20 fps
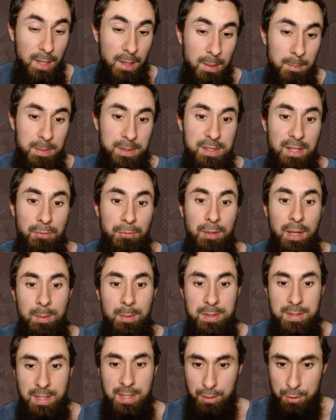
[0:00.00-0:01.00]
But definitely I would
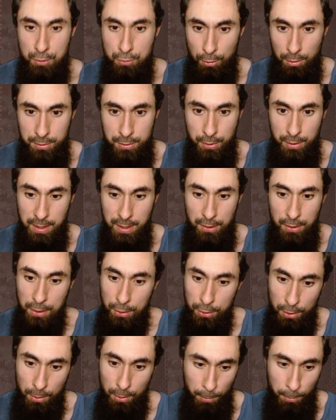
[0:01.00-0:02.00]
say Controlled Tornado and
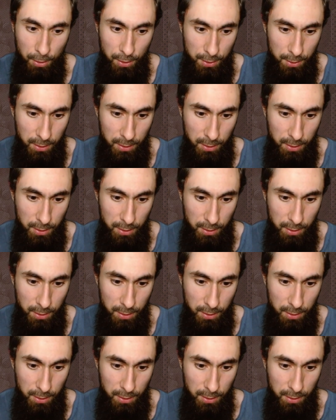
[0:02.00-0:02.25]
Guild Bond are